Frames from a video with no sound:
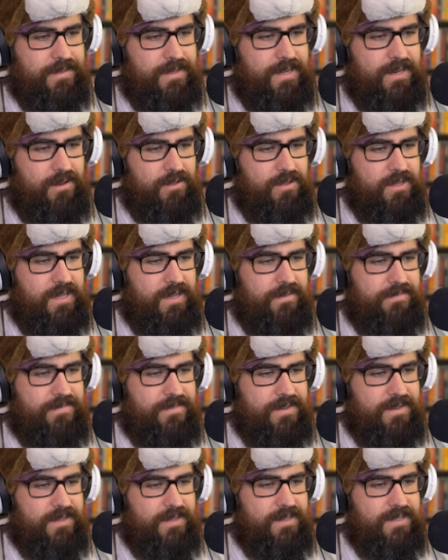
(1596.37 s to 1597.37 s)
I
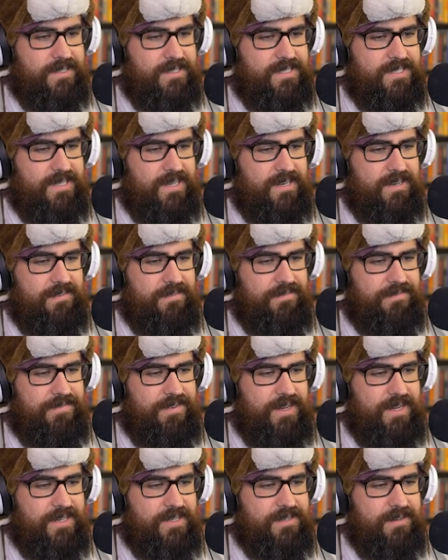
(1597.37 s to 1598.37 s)
left and unsteady
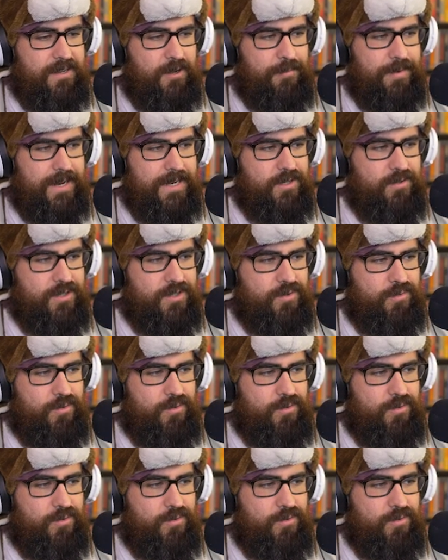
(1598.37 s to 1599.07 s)
feet to go back to his